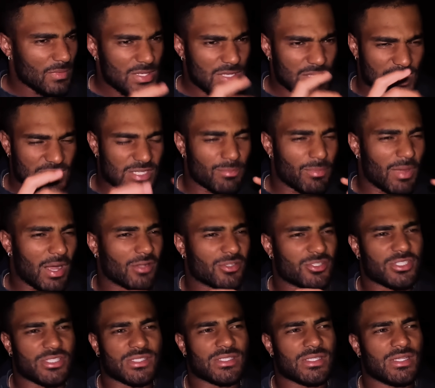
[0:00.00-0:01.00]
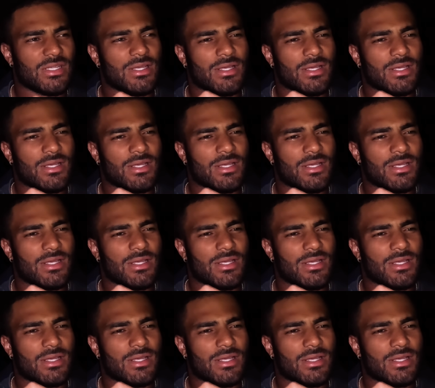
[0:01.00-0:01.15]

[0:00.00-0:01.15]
It's about just